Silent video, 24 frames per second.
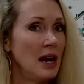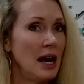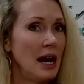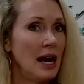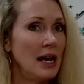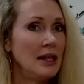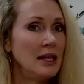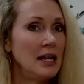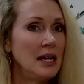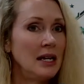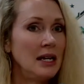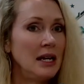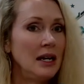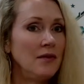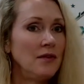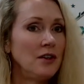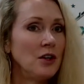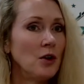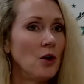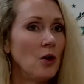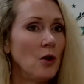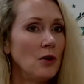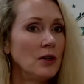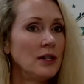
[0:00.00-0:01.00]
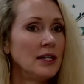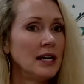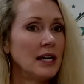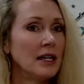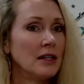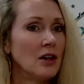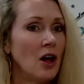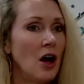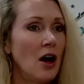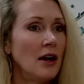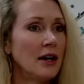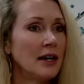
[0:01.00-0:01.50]
And then if you're holding it
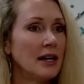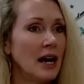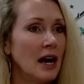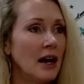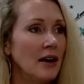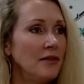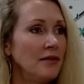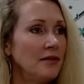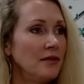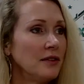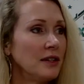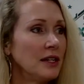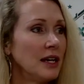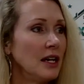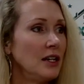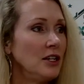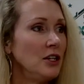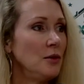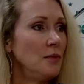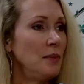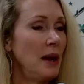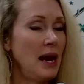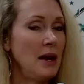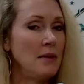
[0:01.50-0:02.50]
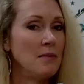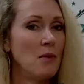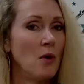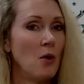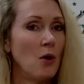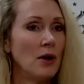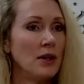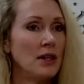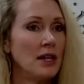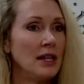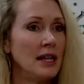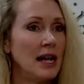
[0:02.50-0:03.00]
long enough, can you pay
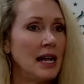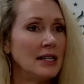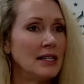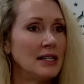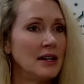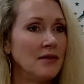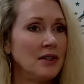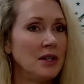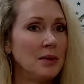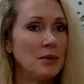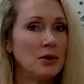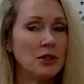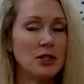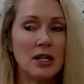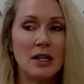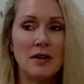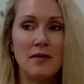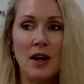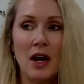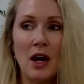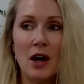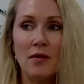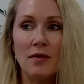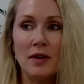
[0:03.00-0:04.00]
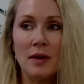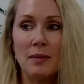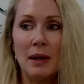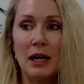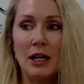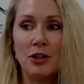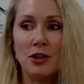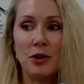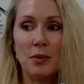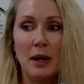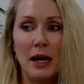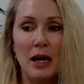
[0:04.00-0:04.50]
more than that 70% of ARV
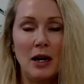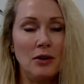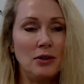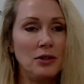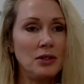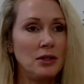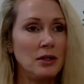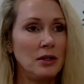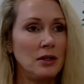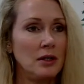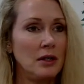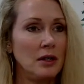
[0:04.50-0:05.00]
minus repairs?